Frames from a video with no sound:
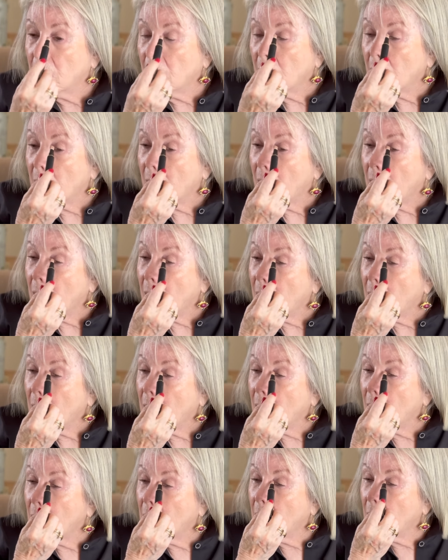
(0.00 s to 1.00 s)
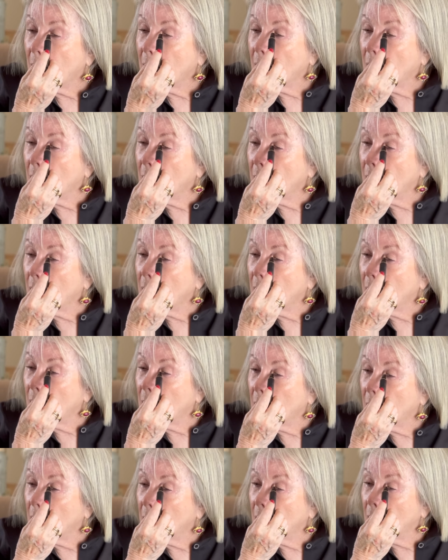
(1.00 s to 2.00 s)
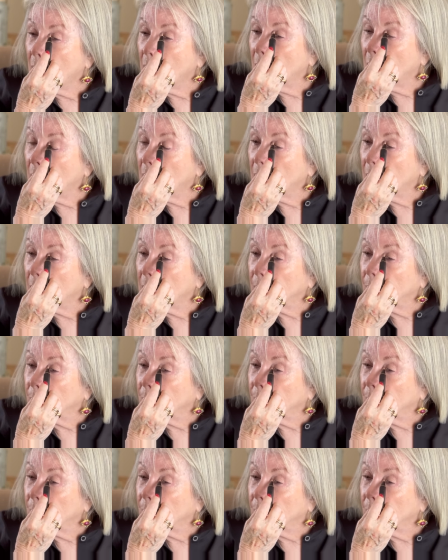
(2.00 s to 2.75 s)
Nobody speaks.